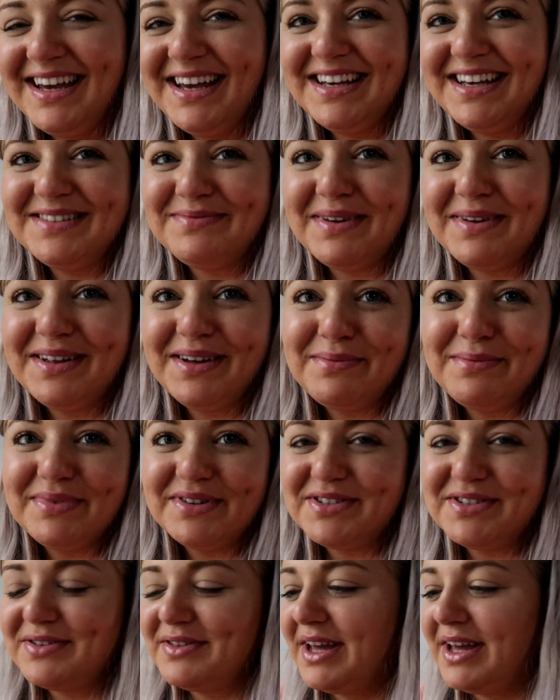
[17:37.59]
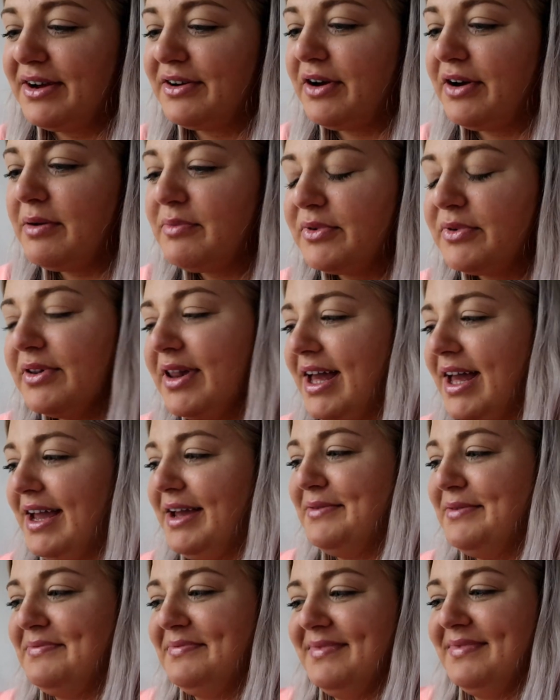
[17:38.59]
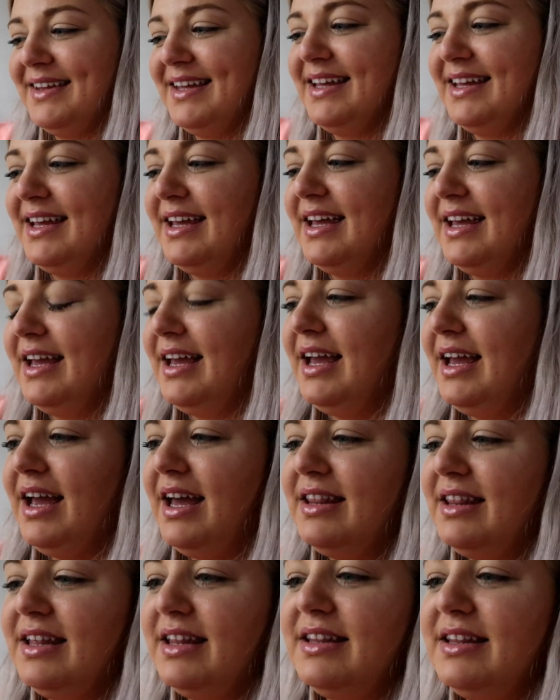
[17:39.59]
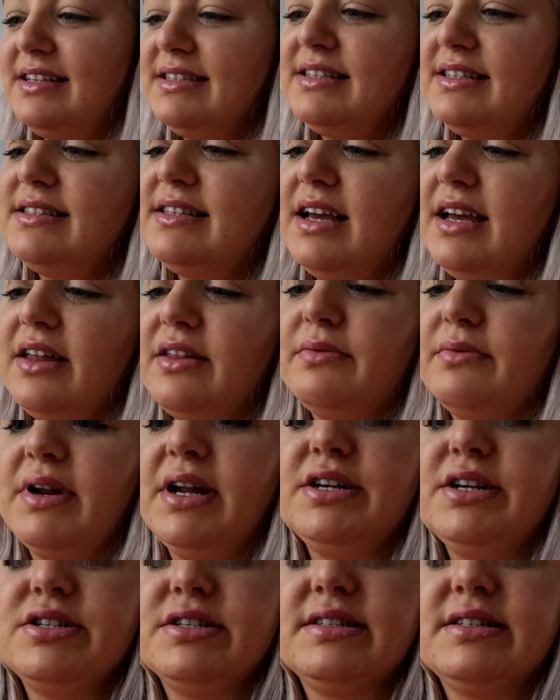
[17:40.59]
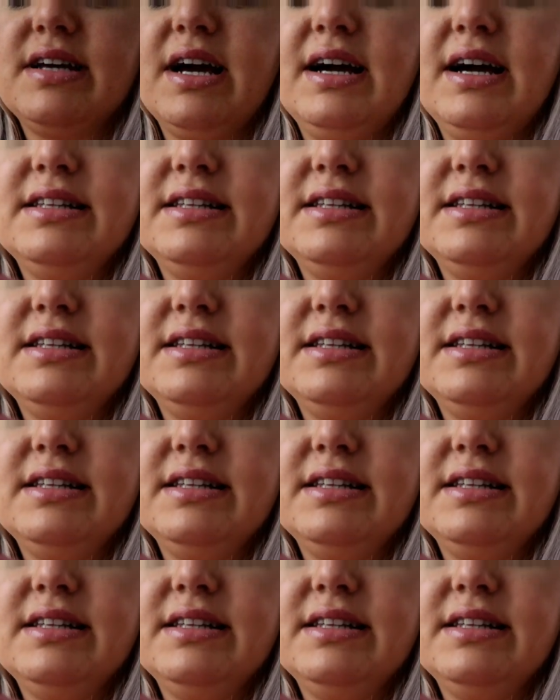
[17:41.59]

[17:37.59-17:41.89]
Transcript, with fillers: You probably butchered that. Creme brulee. And then this is the other one I just